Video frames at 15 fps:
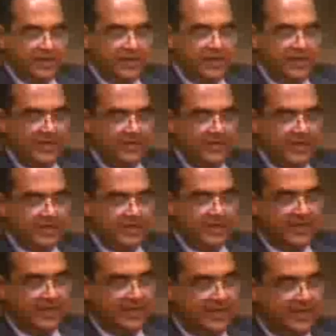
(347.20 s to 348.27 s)
that the limits
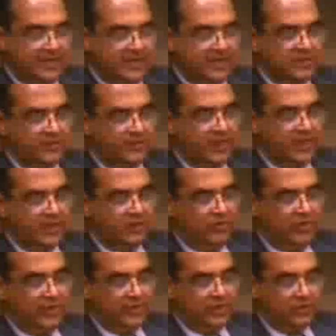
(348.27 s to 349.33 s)
and conditions of
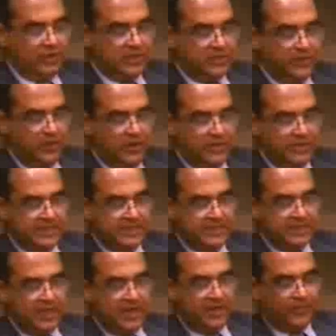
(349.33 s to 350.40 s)
particular insurance policies
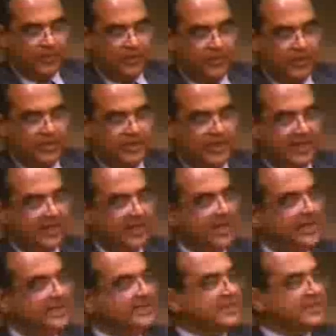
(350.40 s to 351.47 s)
are properly
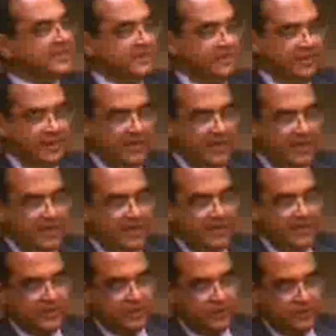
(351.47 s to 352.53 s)
analyzed and
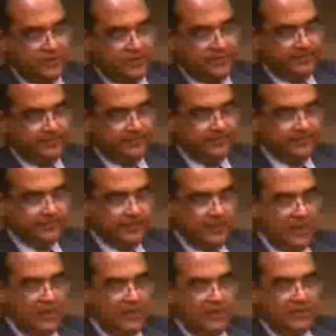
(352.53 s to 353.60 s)
understood.
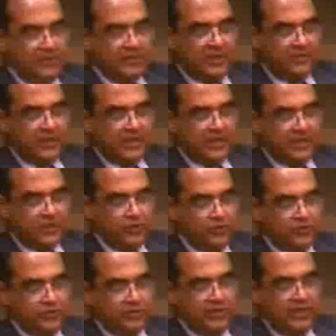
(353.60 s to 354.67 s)
Similar
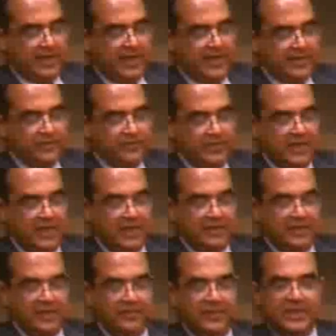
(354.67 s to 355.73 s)
issues arise with
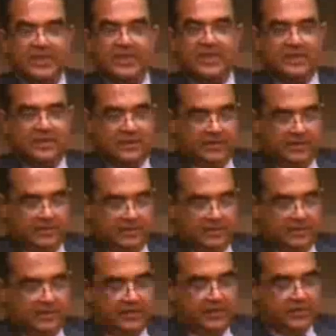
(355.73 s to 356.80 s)
other mitigating
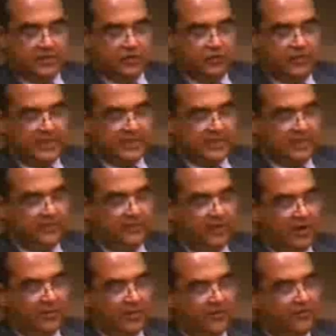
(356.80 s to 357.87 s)
instruments in the
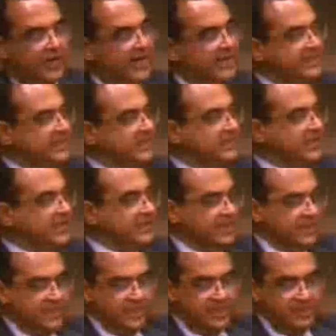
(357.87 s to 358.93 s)
form of hedging
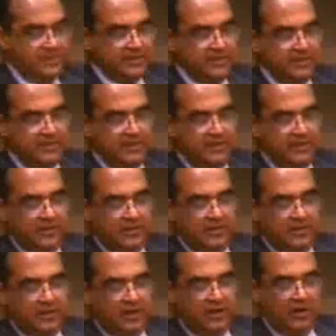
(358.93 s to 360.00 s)
transactions
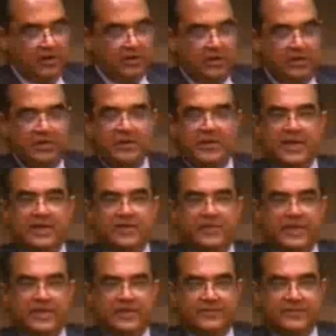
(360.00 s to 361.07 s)
or
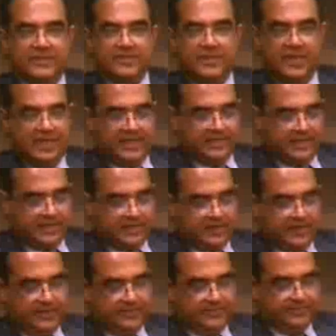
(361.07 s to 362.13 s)
derivatives, etc.